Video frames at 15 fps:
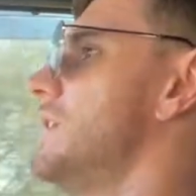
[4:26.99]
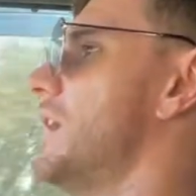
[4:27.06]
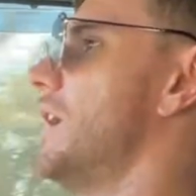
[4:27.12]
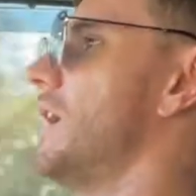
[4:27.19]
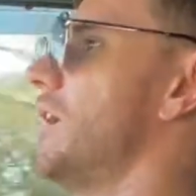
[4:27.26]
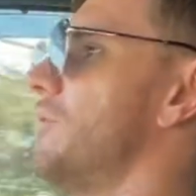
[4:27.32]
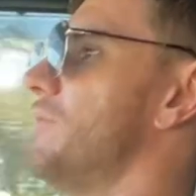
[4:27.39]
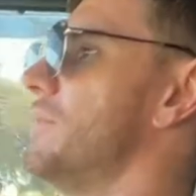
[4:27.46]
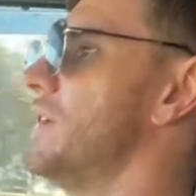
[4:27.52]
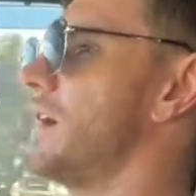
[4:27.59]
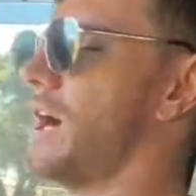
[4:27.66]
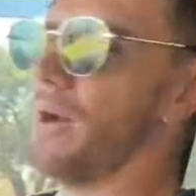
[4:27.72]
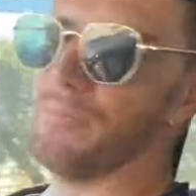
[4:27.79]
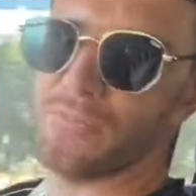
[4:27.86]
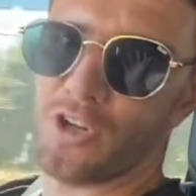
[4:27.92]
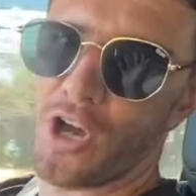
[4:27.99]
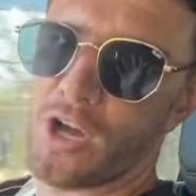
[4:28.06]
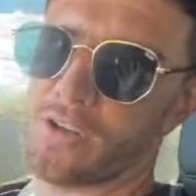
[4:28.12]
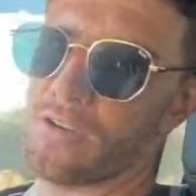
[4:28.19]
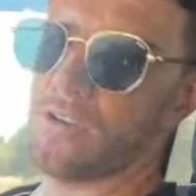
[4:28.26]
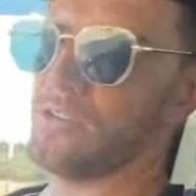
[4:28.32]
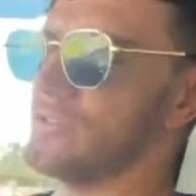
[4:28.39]
Hub
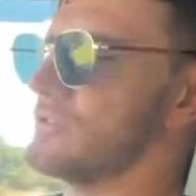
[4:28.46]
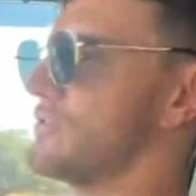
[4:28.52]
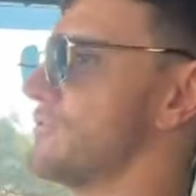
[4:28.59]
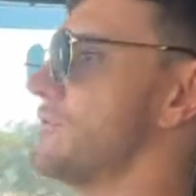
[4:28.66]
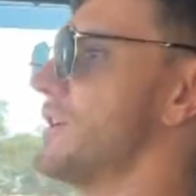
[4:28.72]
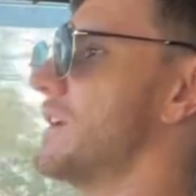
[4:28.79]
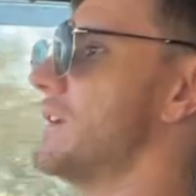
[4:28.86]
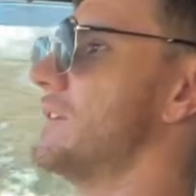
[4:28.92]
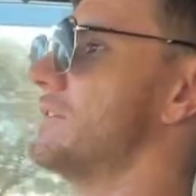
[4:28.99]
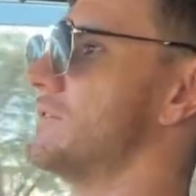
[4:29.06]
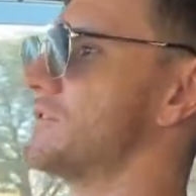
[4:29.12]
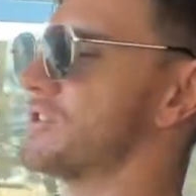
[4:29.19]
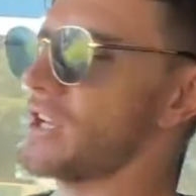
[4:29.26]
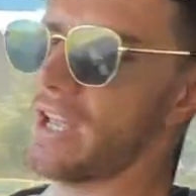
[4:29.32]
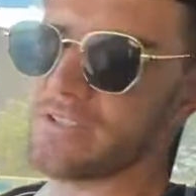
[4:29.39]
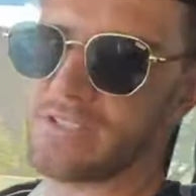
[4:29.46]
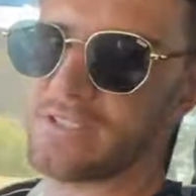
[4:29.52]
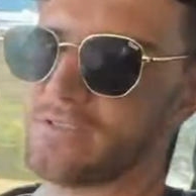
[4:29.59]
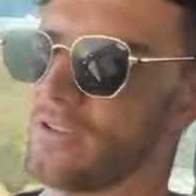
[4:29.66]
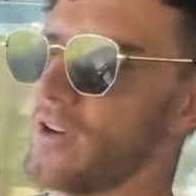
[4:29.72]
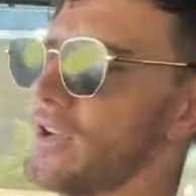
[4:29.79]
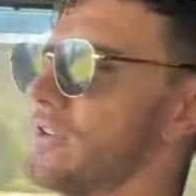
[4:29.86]
dyno to a chassis
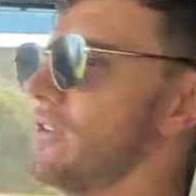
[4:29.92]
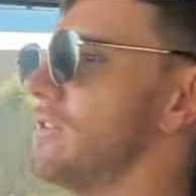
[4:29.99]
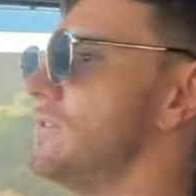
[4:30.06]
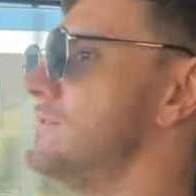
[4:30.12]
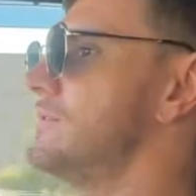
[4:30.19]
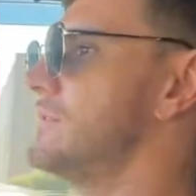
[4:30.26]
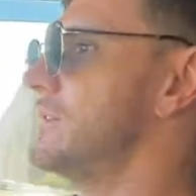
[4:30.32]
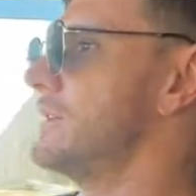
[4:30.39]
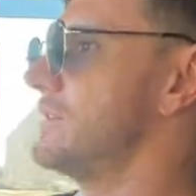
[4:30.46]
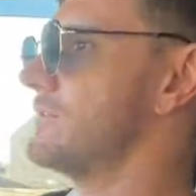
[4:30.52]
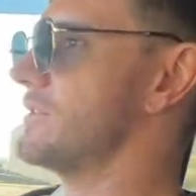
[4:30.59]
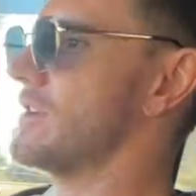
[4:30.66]
dyno,